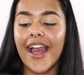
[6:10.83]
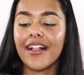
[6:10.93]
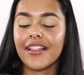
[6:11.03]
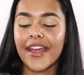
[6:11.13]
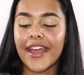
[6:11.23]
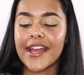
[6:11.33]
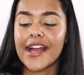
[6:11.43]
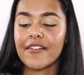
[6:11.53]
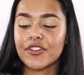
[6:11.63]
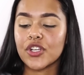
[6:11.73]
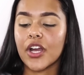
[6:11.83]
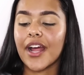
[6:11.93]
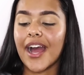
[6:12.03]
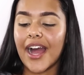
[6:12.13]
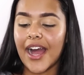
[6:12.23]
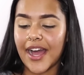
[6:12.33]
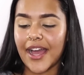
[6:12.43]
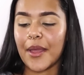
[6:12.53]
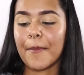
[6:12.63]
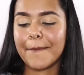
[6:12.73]
LA Cover Shot
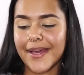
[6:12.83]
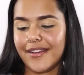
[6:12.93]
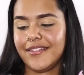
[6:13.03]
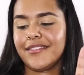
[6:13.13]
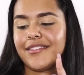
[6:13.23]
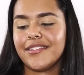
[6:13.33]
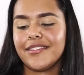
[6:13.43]
Eye Palette.